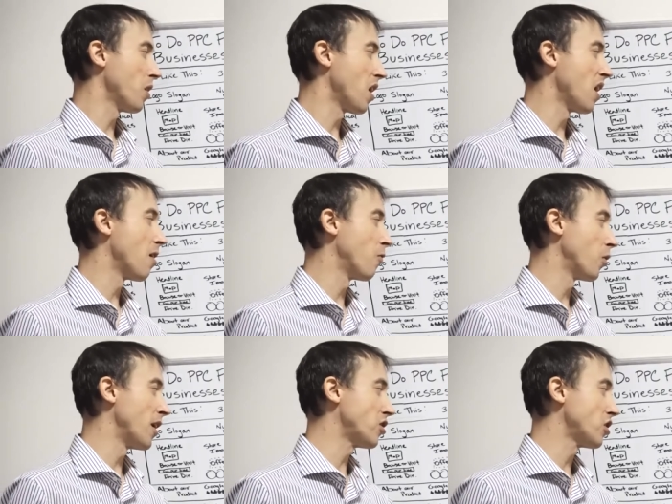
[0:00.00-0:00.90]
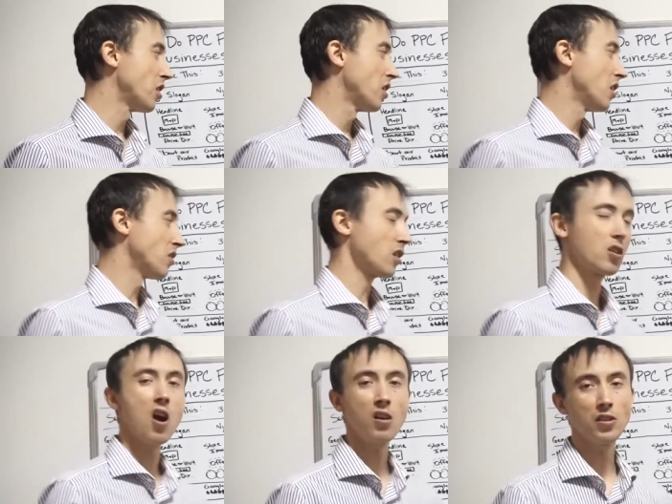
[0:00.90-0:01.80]
of which is the
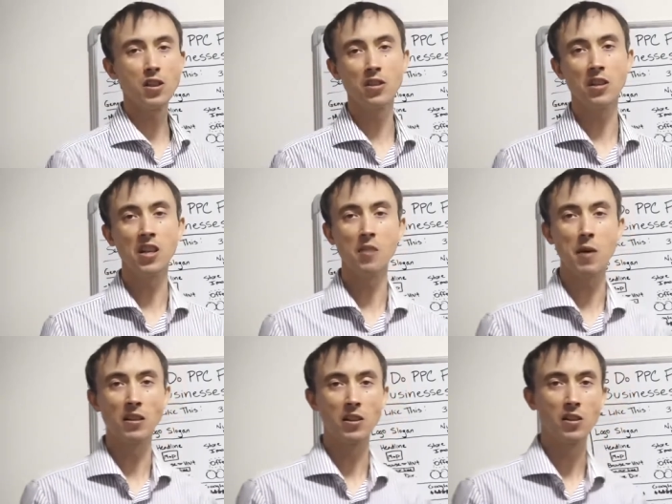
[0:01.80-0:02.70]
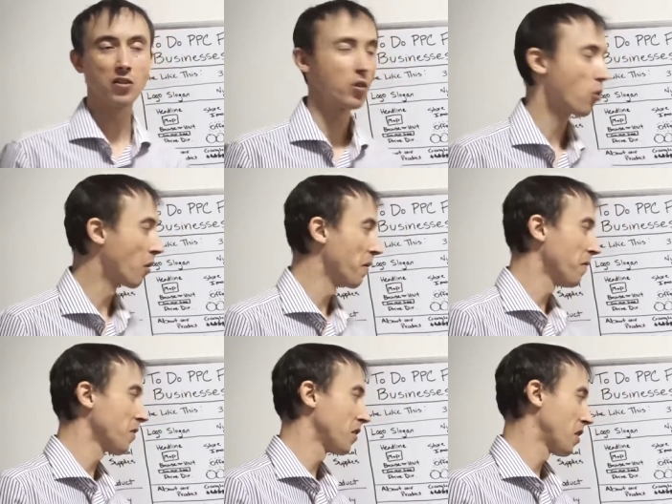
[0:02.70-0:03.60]
callers and emailers,
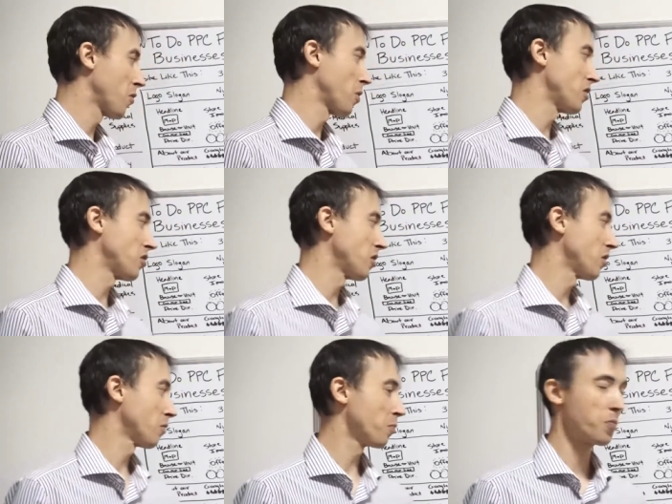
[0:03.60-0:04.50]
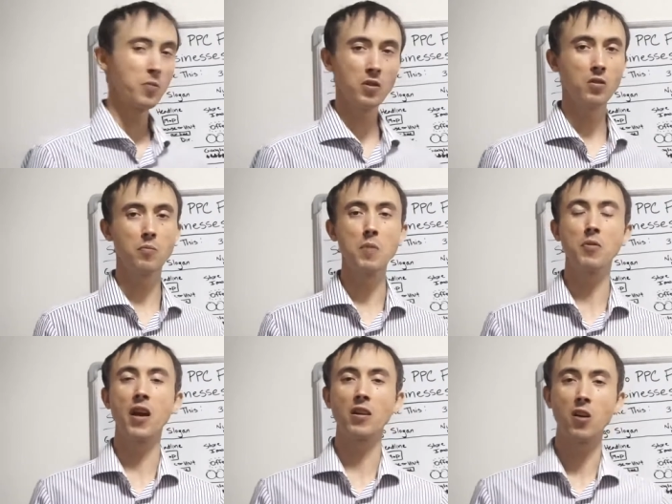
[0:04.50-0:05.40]
or in other words,
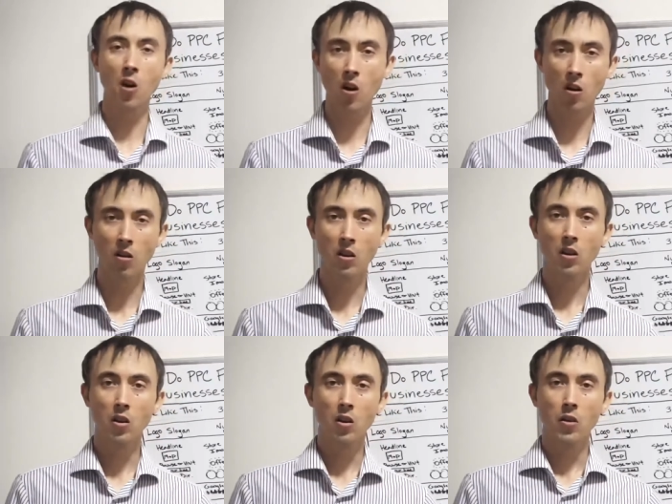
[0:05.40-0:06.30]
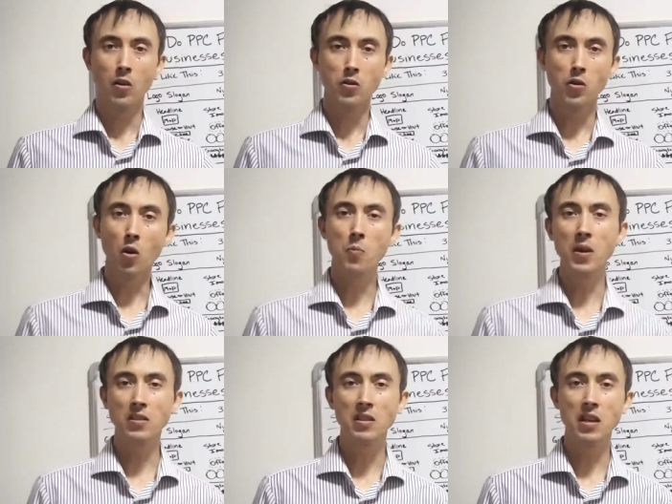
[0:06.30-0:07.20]
people that call your
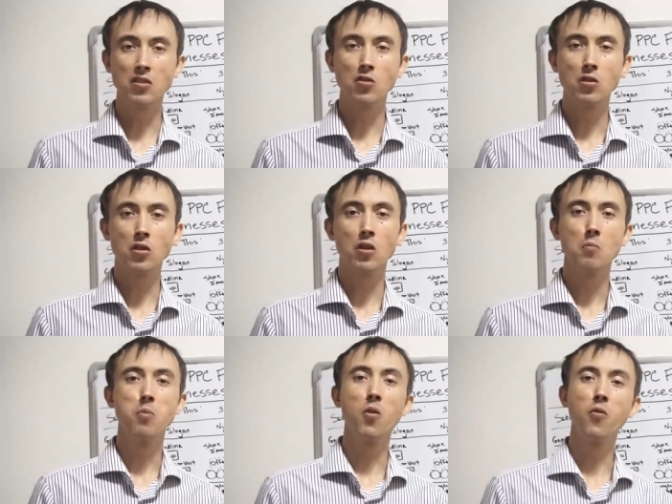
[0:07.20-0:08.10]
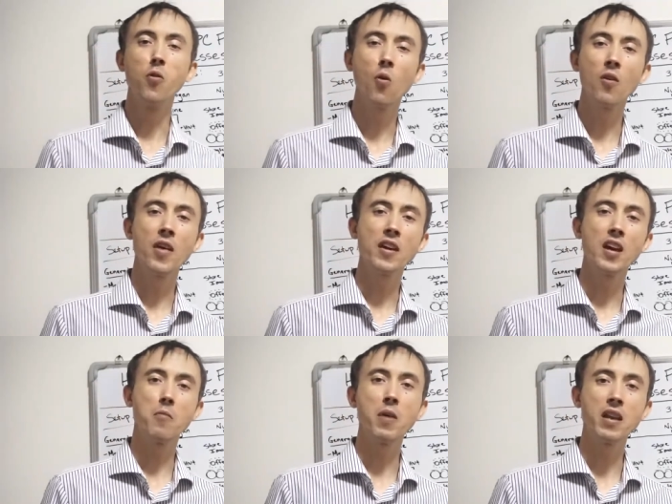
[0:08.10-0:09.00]
business before they
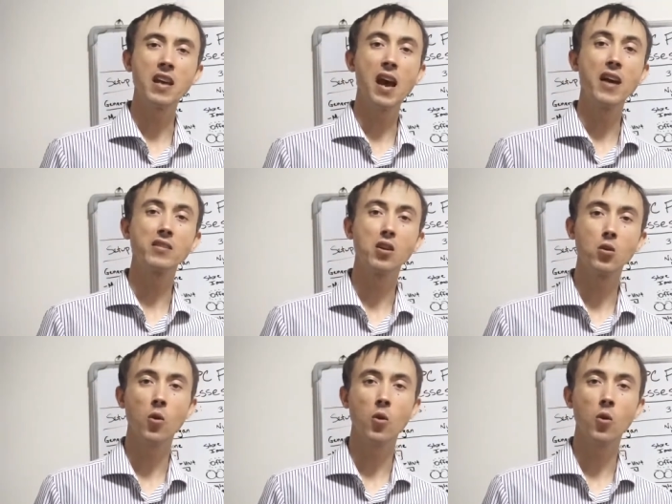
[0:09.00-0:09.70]
come in to ask a